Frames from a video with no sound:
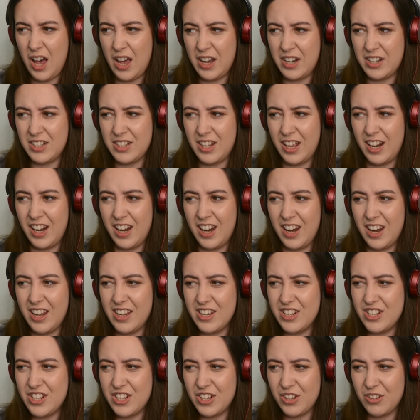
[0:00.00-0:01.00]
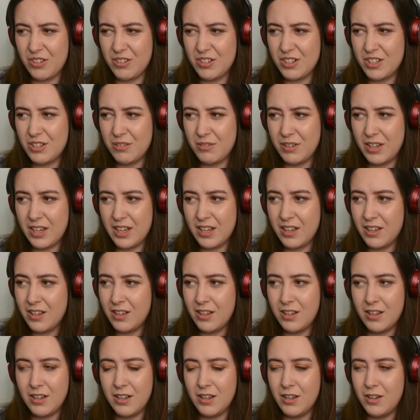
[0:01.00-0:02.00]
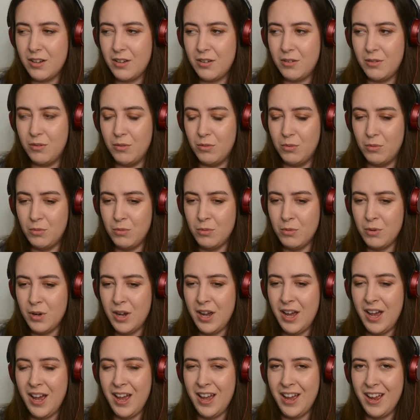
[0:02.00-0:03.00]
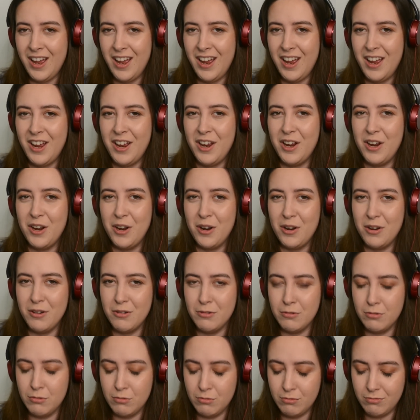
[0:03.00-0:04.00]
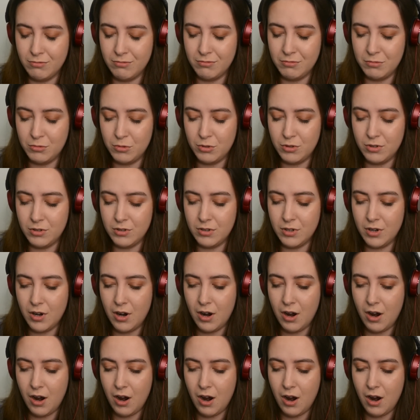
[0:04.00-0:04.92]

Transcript: He's like lunging onto it. Way down.